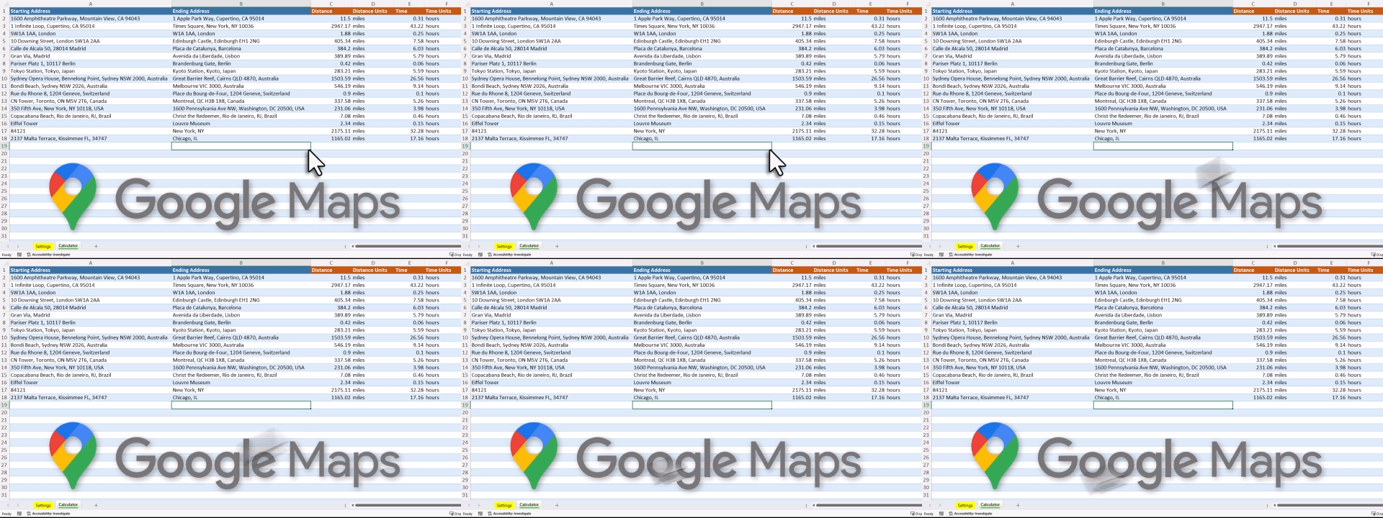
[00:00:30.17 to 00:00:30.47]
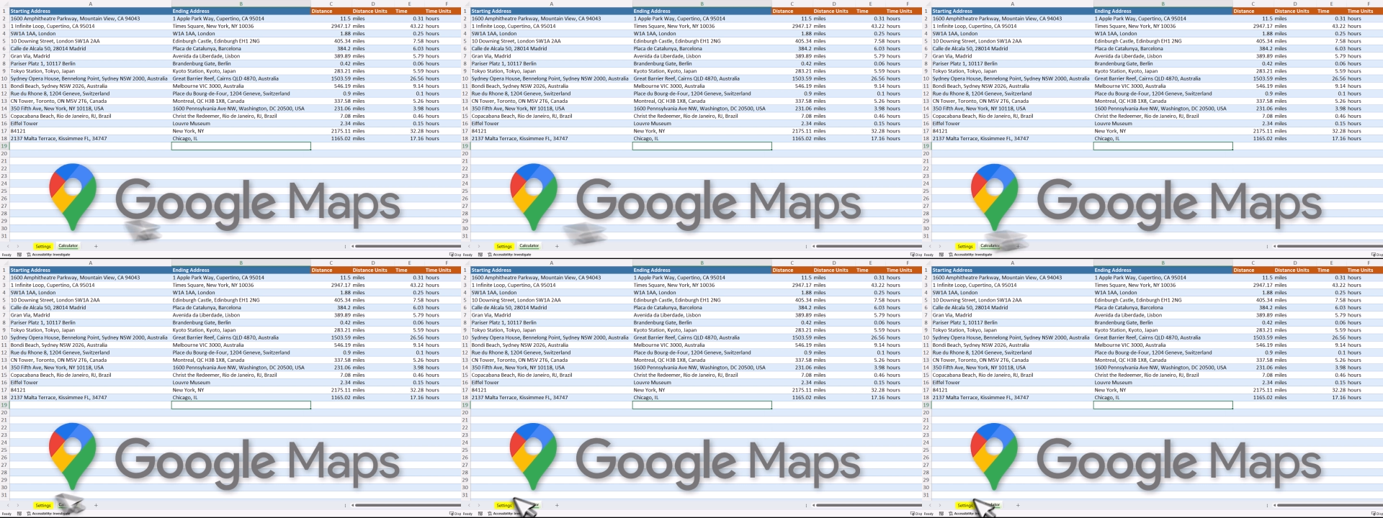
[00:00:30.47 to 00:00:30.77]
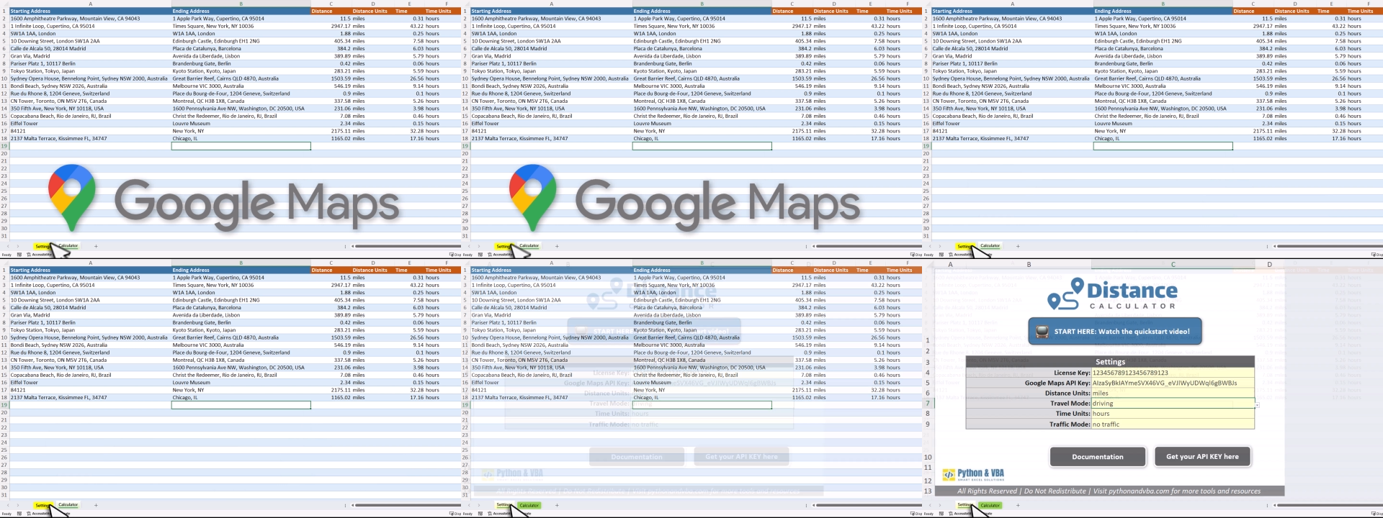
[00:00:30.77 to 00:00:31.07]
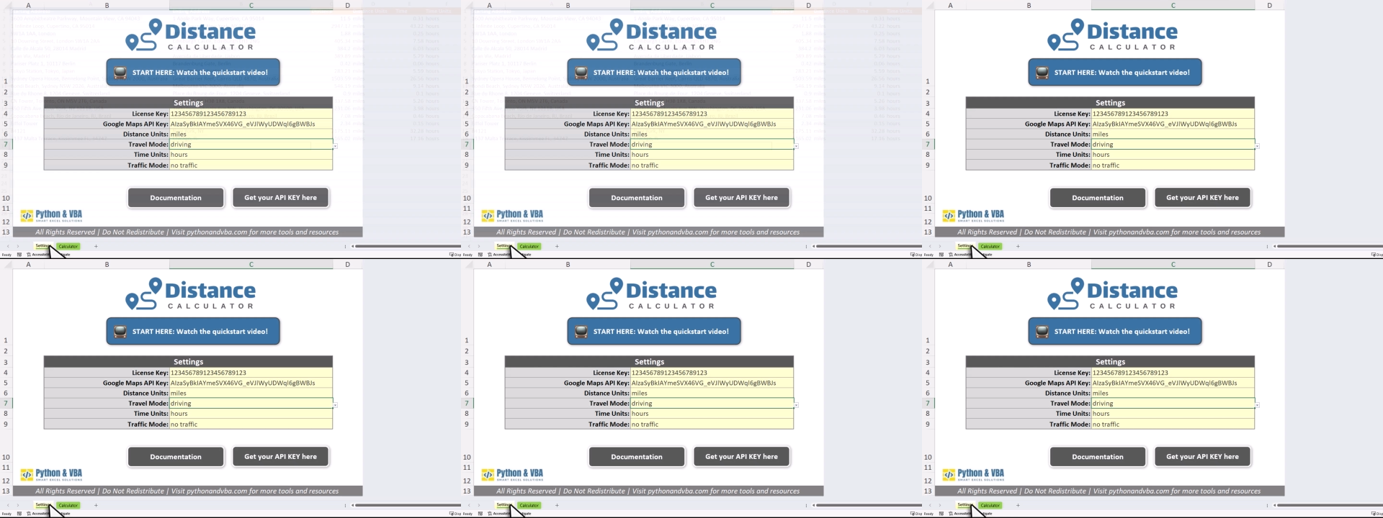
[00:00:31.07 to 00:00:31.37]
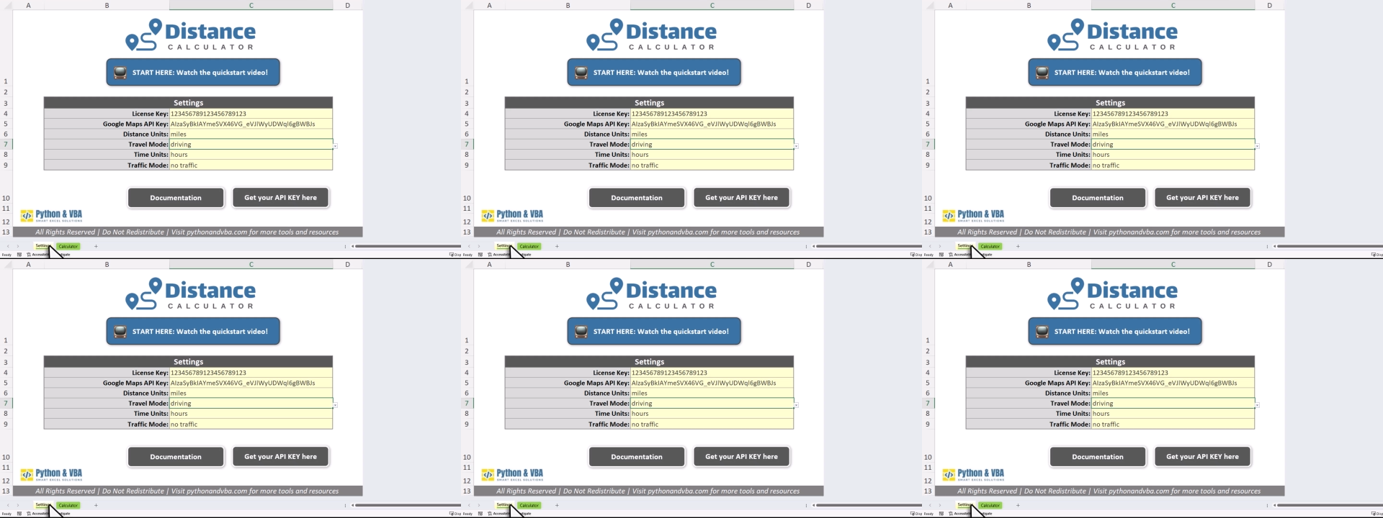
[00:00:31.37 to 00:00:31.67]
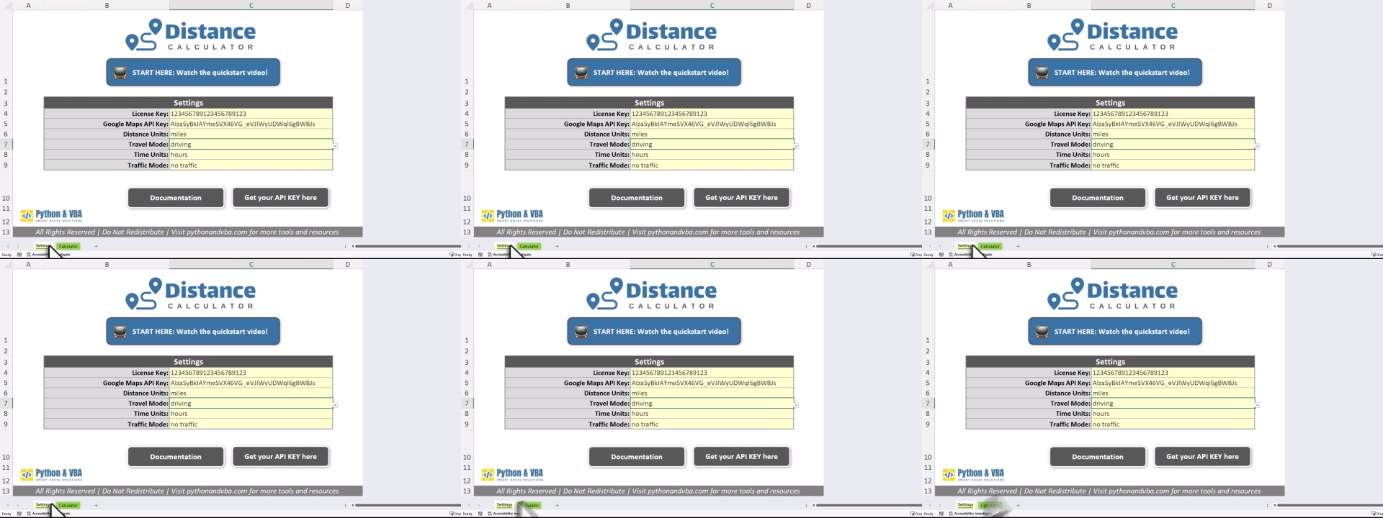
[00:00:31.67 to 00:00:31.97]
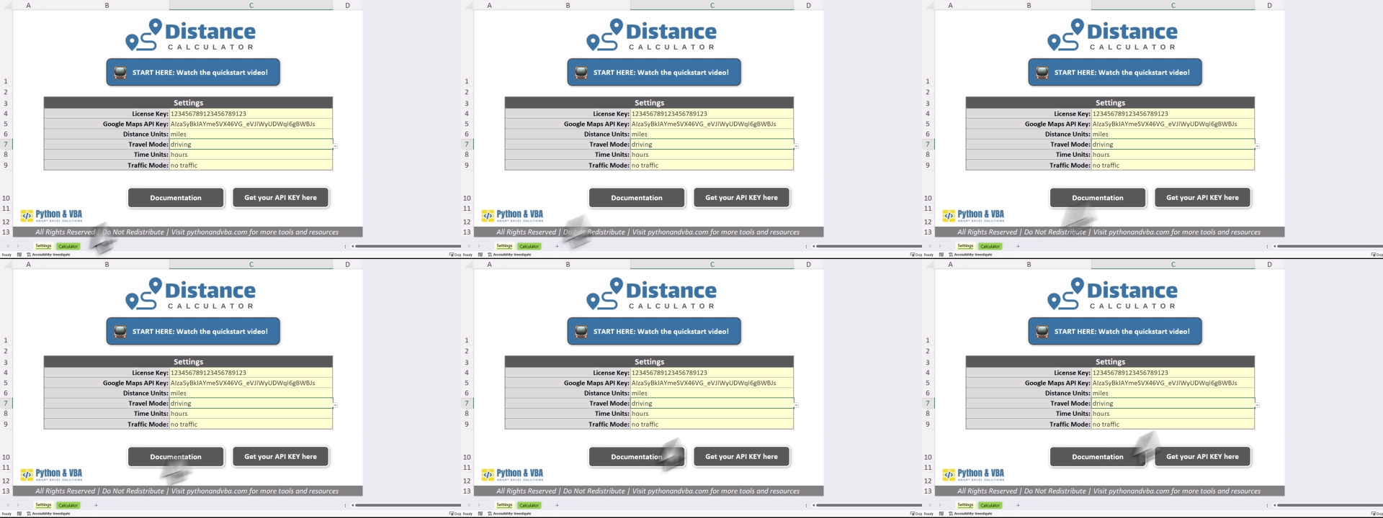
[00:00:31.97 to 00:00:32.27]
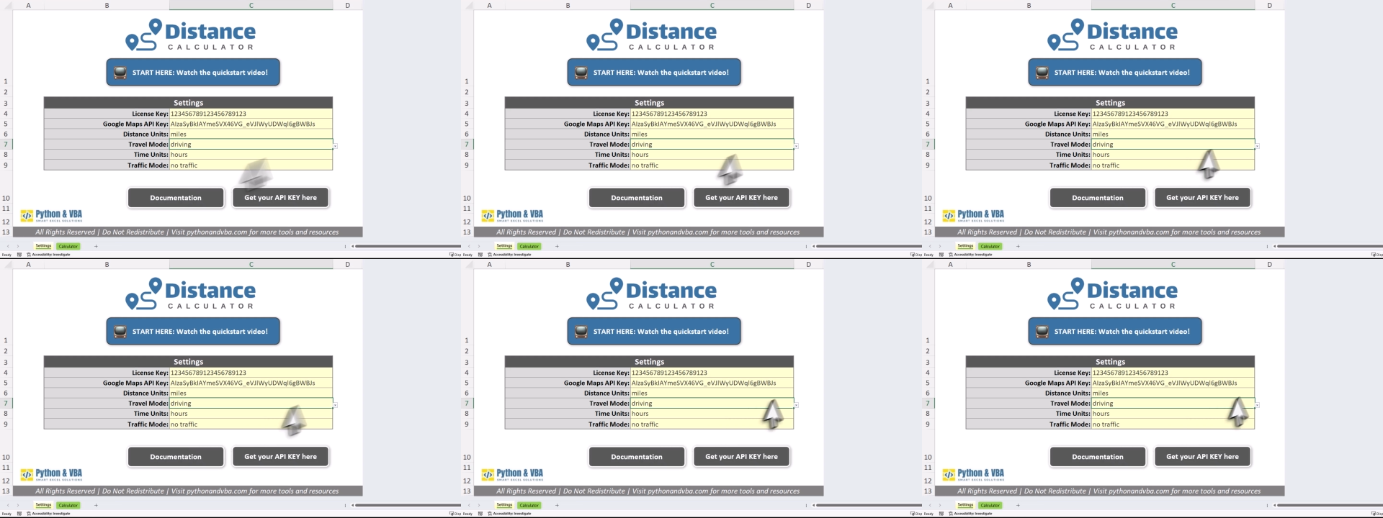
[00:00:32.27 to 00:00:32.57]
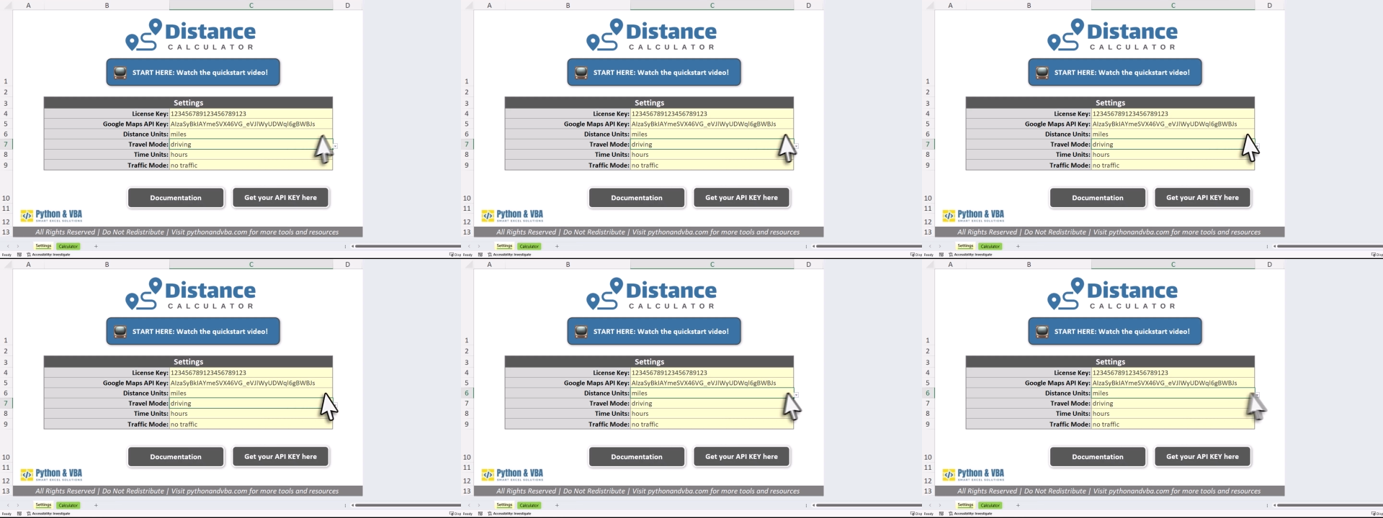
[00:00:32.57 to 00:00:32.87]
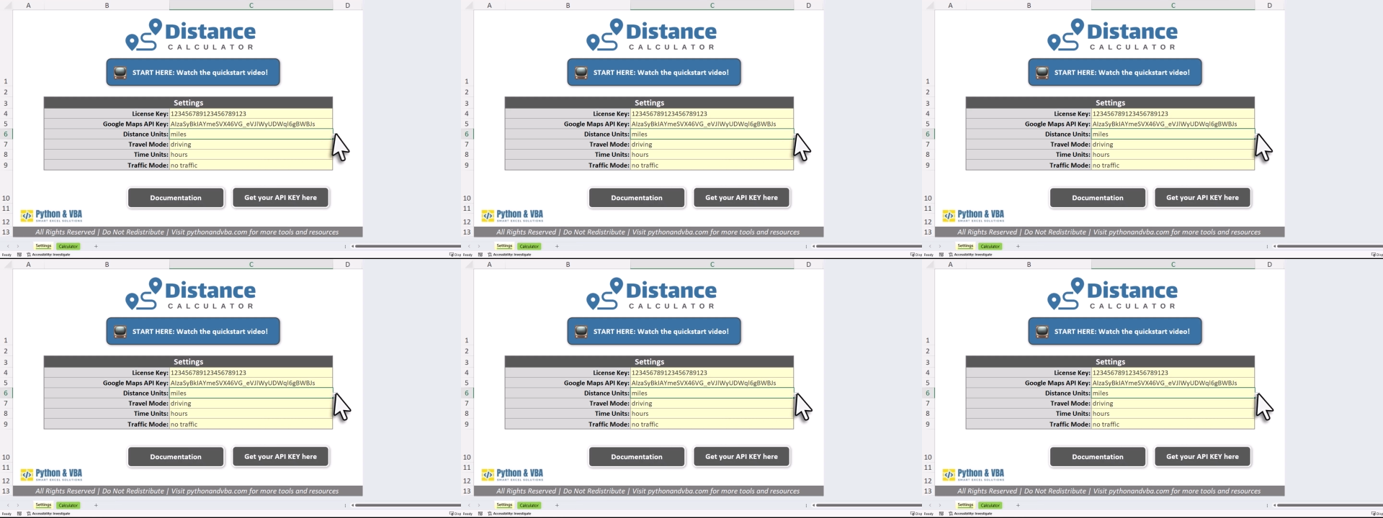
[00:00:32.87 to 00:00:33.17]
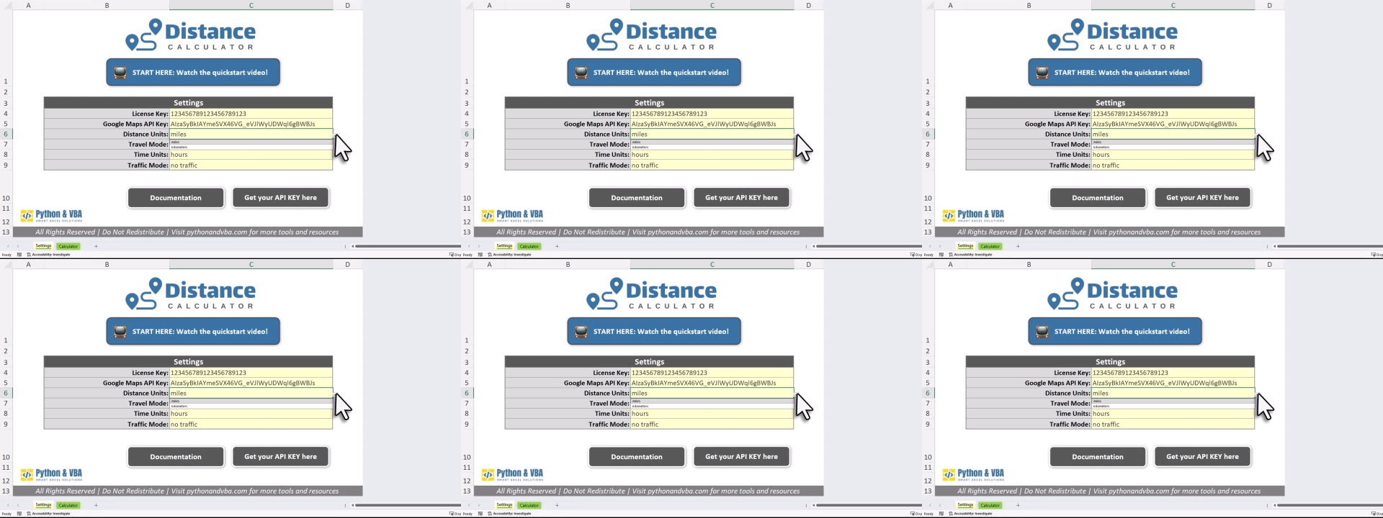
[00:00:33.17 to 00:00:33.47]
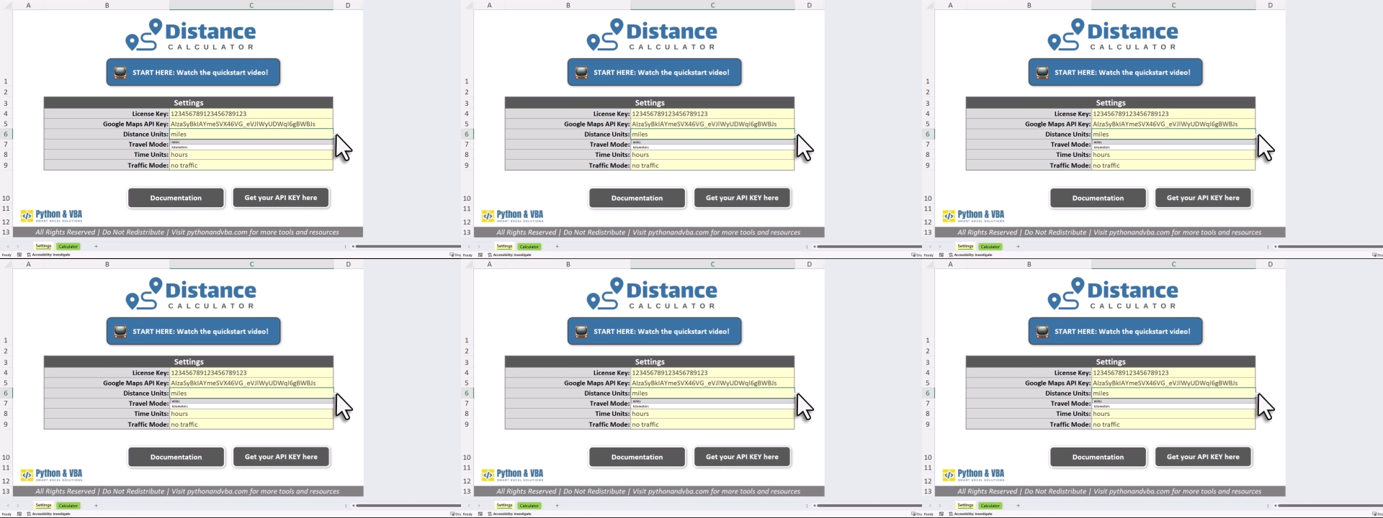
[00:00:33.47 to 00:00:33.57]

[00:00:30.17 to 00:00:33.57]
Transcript: No face is visible, so there are no lips to read.